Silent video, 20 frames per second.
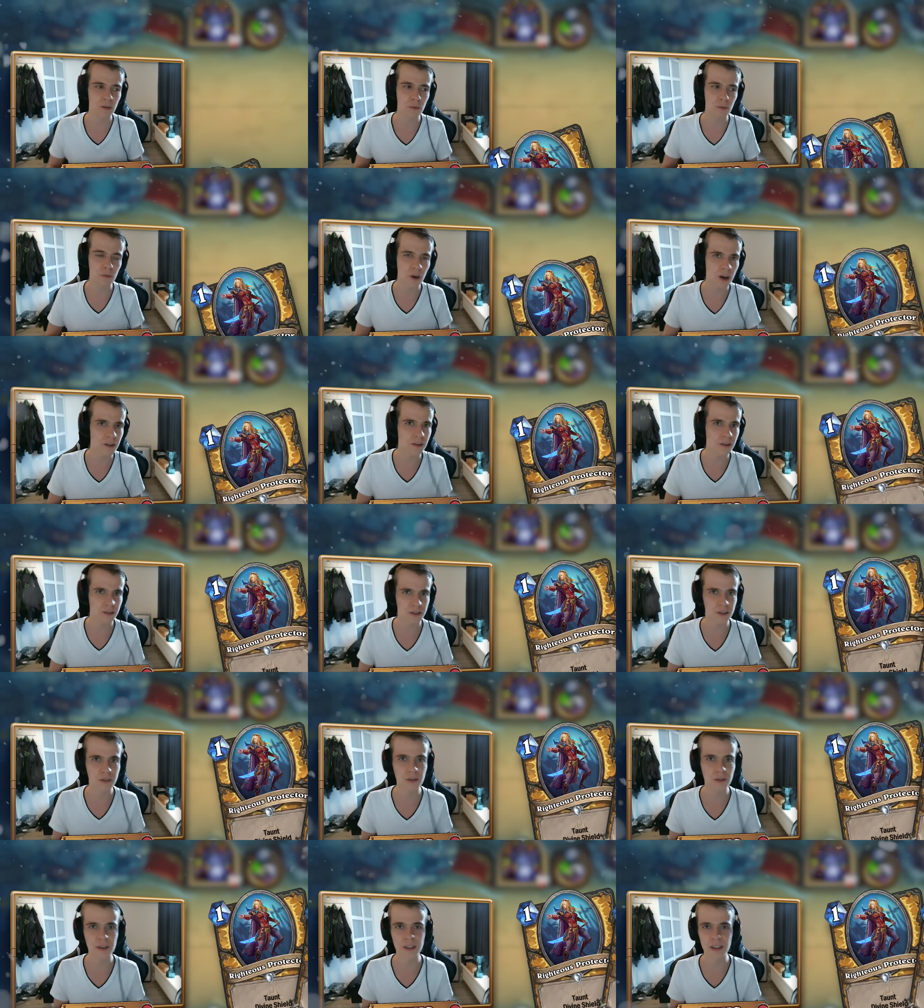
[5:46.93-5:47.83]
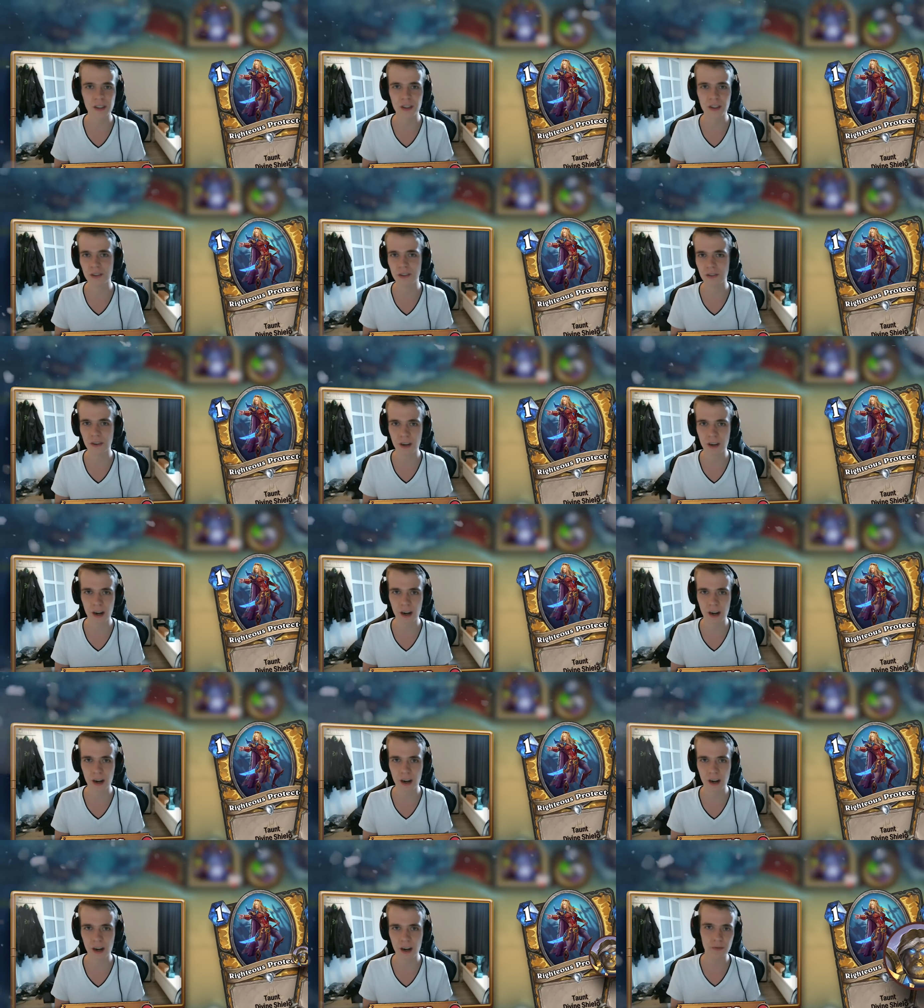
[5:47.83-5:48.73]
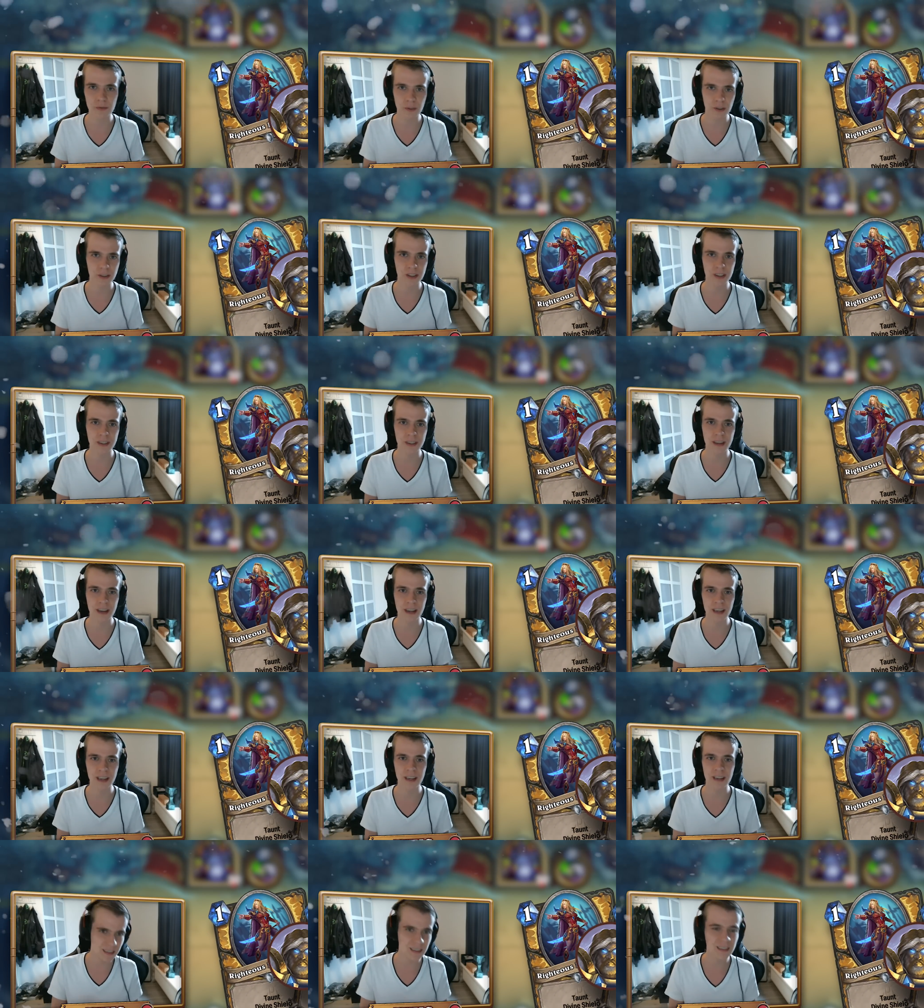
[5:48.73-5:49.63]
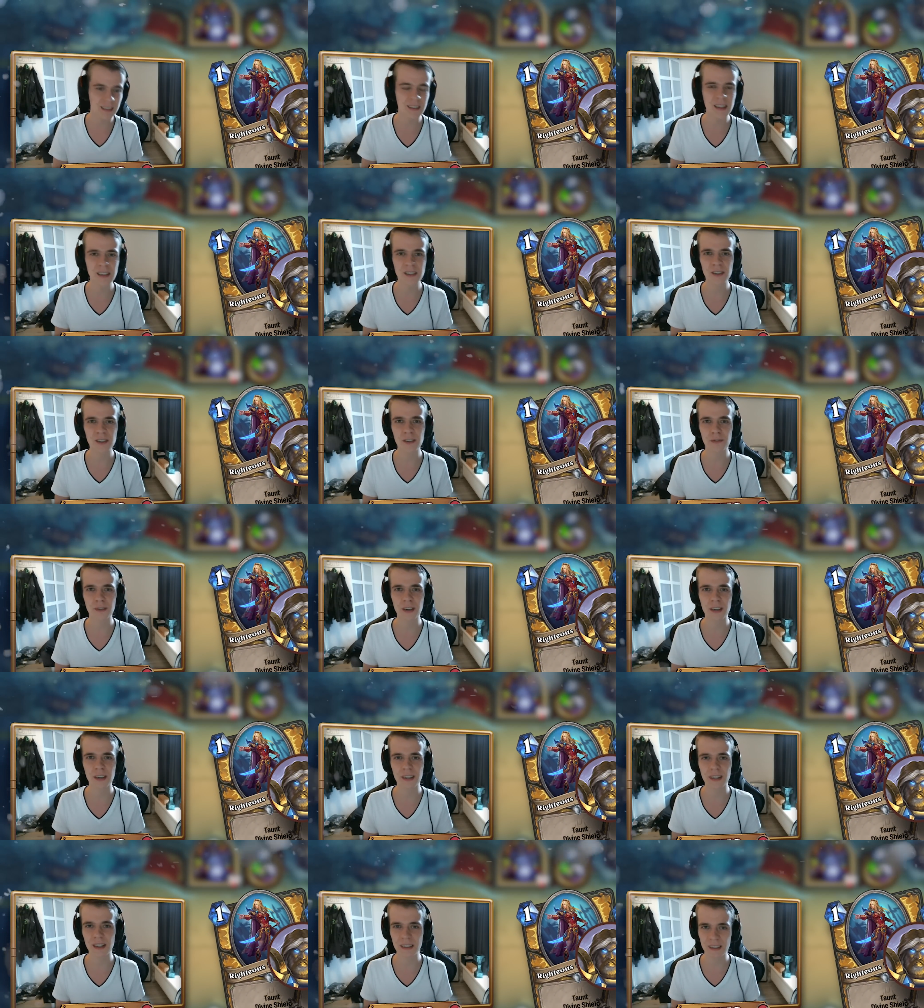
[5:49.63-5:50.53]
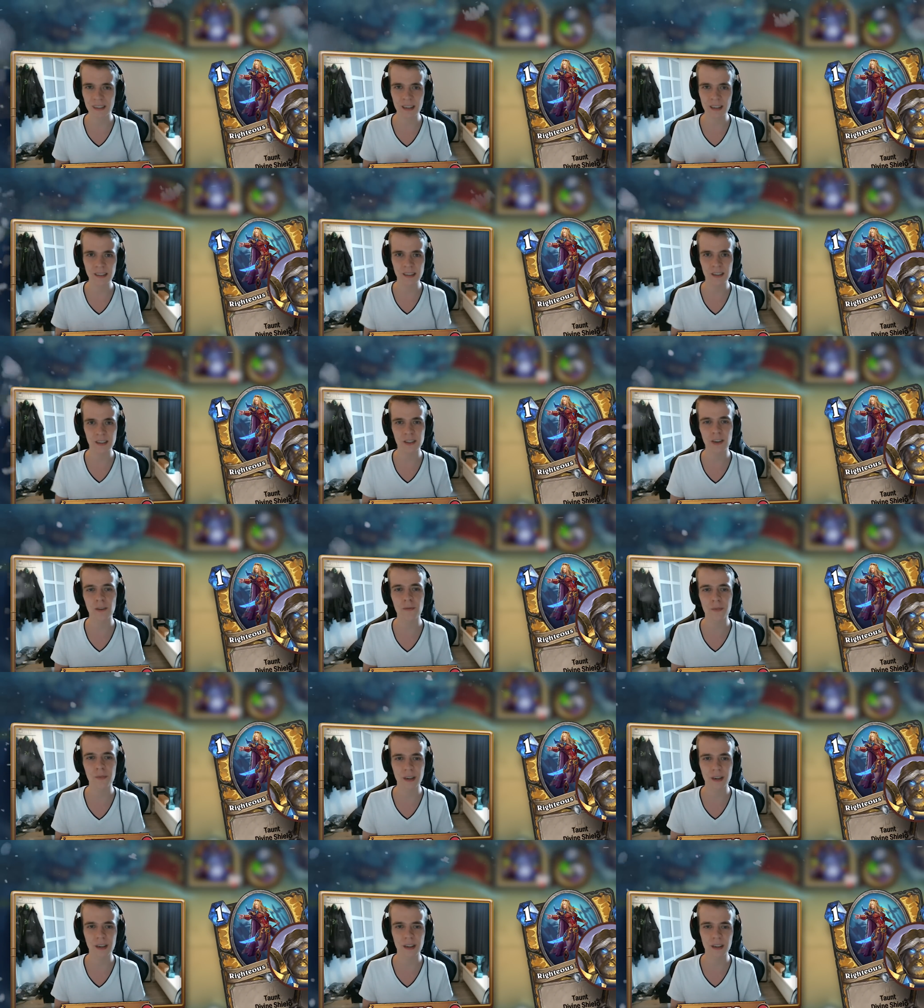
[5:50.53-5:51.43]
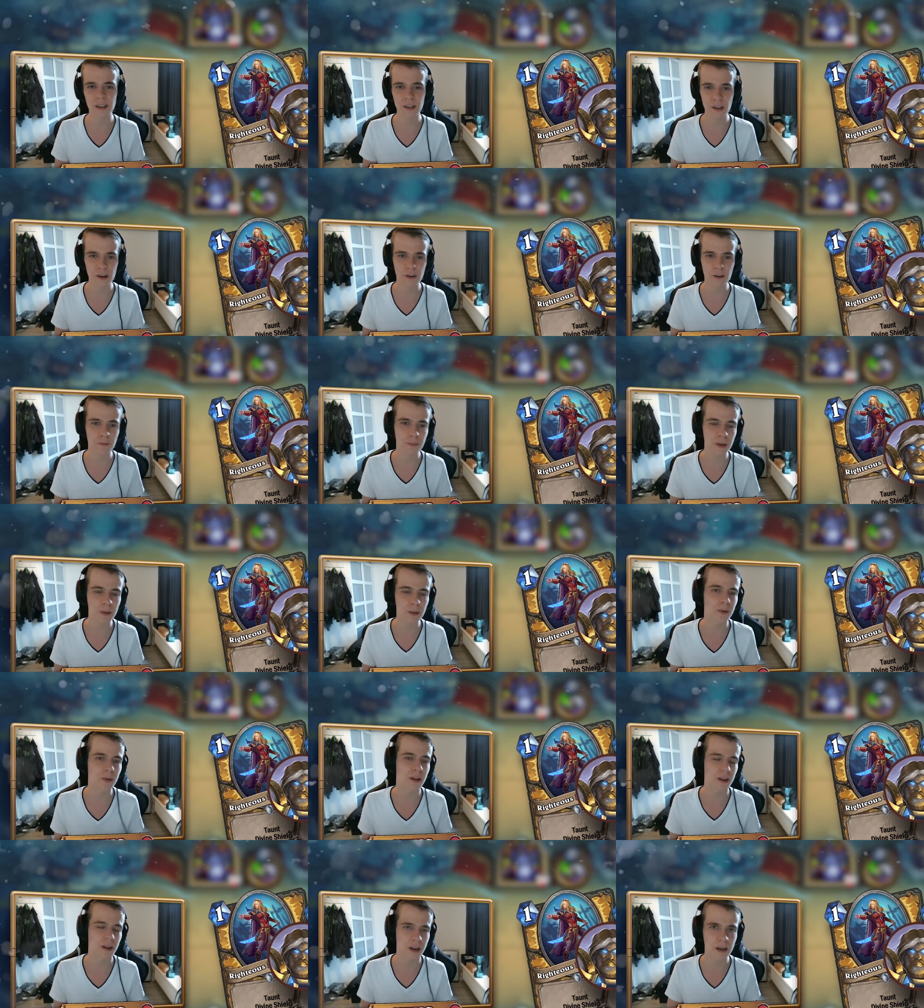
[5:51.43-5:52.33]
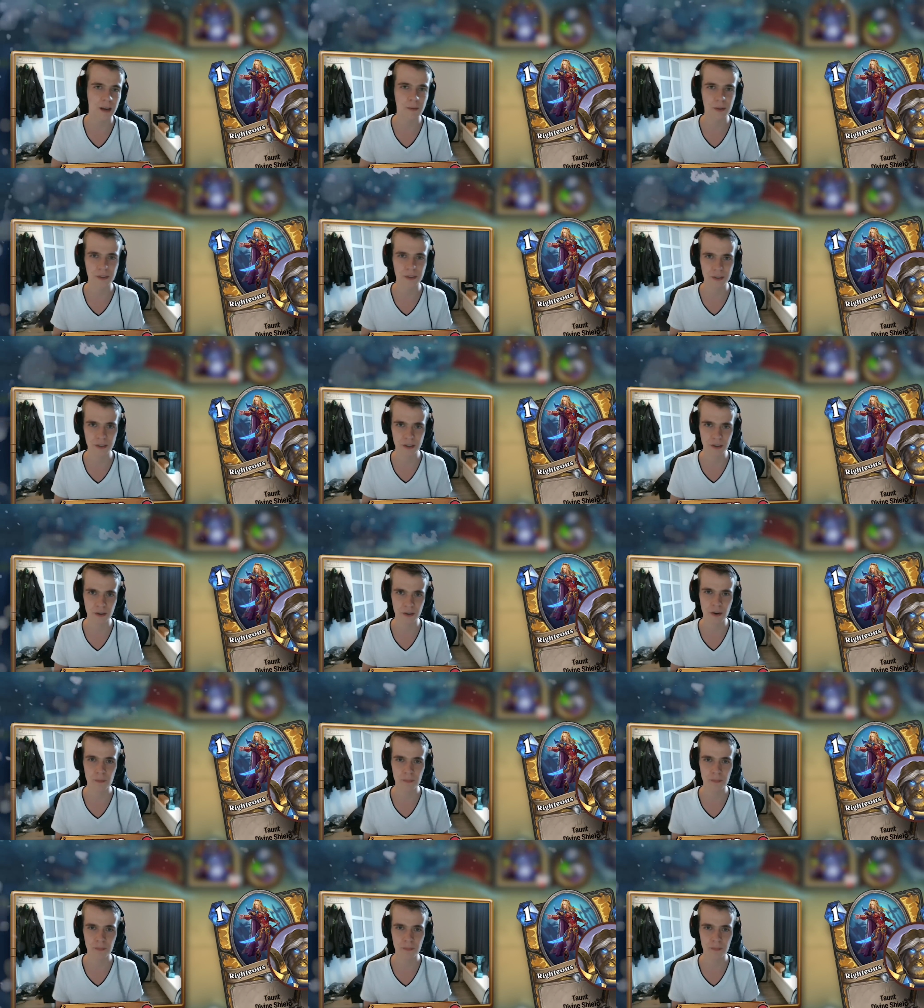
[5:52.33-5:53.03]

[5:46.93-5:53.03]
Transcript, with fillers: one or two additional cards to Words Deck, that's not really, that, that is something that a lot of people are able to do.